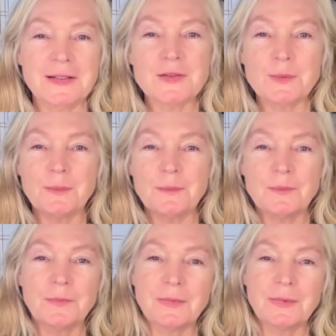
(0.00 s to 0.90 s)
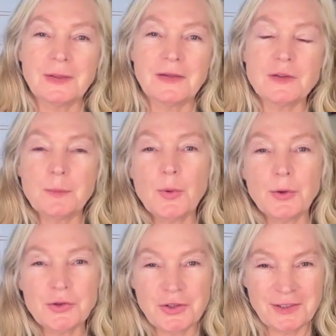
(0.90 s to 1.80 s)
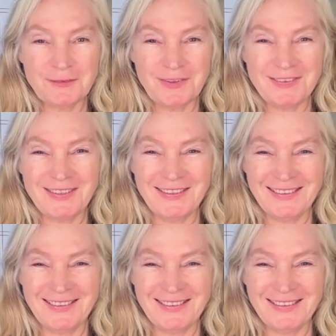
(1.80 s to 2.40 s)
It's a portion of it.